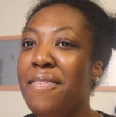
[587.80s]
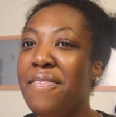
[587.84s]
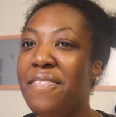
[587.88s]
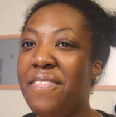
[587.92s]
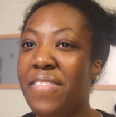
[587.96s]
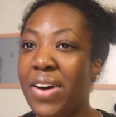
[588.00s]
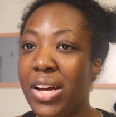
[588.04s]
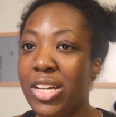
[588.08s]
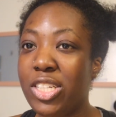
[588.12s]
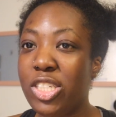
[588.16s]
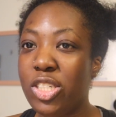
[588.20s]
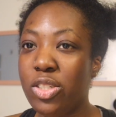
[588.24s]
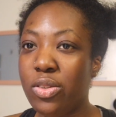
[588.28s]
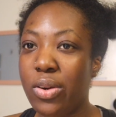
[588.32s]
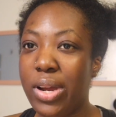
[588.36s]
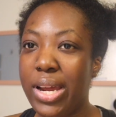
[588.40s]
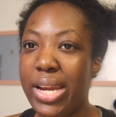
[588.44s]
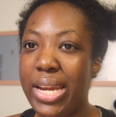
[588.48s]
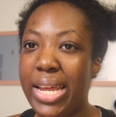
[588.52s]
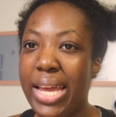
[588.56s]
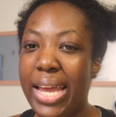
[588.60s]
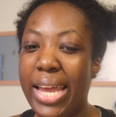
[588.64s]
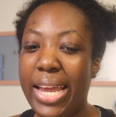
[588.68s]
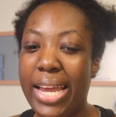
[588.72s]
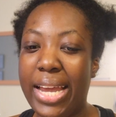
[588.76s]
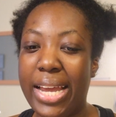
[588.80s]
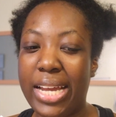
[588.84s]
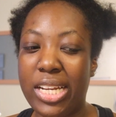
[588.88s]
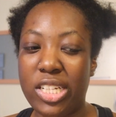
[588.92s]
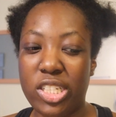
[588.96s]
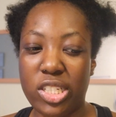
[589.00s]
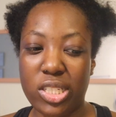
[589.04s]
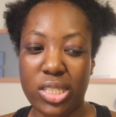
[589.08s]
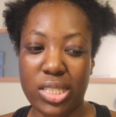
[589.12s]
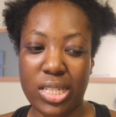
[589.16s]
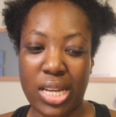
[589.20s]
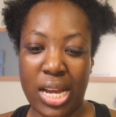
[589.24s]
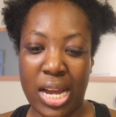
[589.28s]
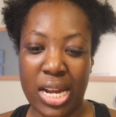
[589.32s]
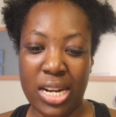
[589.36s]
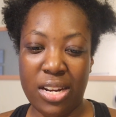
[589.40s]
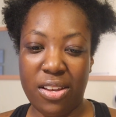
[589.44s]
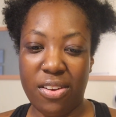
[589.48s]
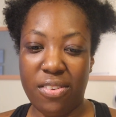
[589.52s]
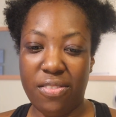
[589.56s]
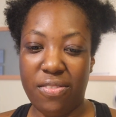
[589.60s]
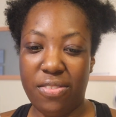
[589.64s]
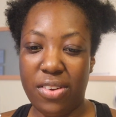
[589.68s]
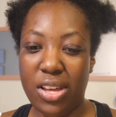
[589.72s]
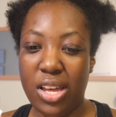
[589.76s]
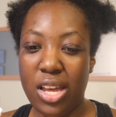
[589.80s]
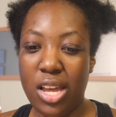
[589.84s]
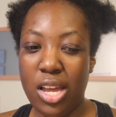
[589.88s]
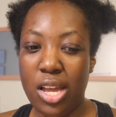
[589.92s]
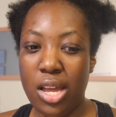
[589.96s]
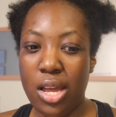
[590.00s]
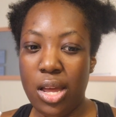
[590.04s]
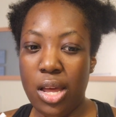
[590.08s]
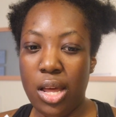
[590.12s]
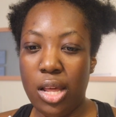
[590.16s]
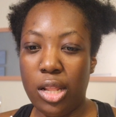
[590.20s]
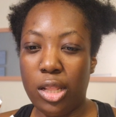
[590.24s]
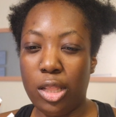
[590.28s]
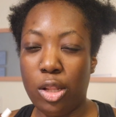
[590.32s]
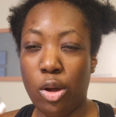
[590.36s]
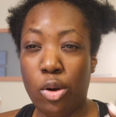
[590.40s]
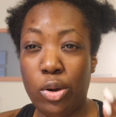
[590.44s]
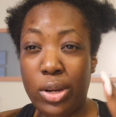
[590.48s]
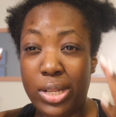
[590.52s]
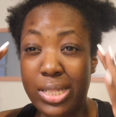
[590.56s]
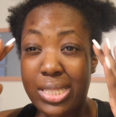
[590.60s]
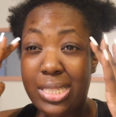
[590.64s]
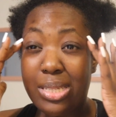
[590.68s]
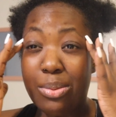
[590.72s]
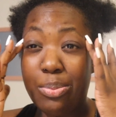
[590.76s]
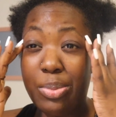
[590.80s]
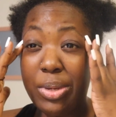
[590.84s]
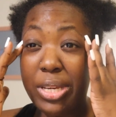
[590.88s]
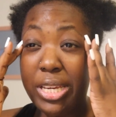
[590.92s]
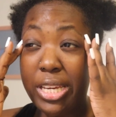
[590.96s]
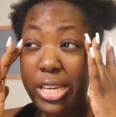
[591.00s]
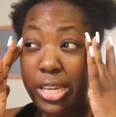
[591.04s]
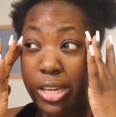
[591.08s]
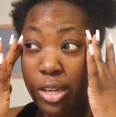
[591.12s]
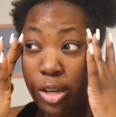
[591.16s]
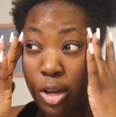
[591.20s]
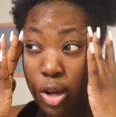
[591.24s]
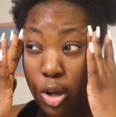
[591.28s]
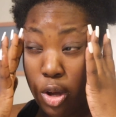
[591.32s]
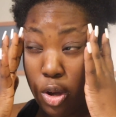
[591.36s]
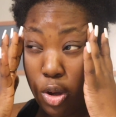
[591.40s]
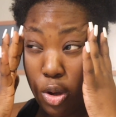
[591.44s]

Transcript: frustrating, and just kind of learning to be